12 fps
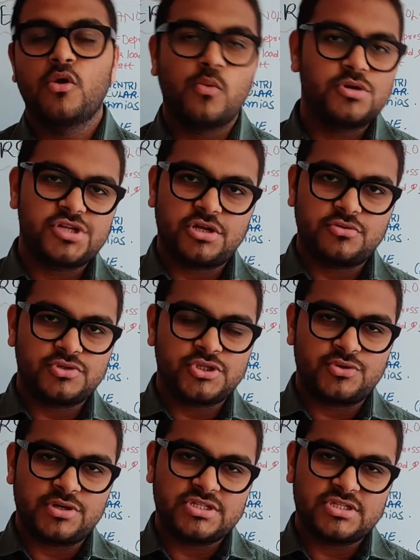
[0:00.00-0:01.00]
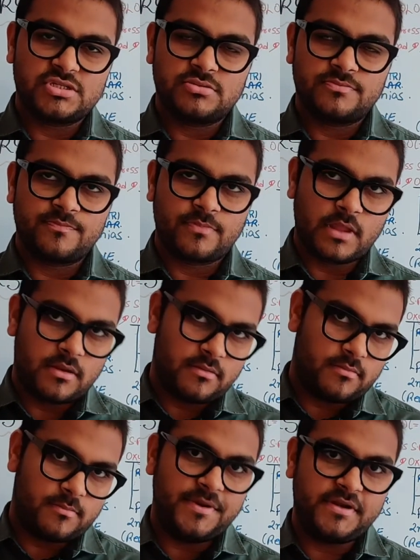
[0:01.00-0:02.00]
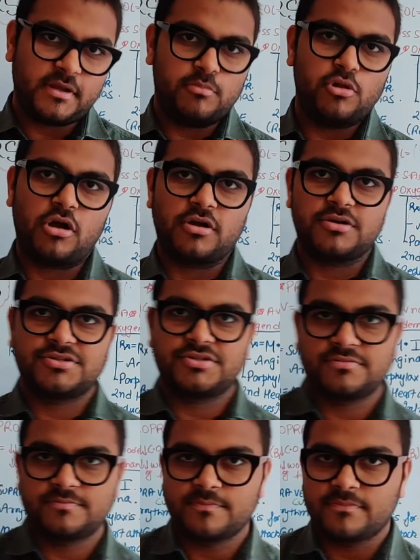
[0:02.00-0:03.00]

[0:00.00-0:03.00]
Which are those drugs? Beta blockers.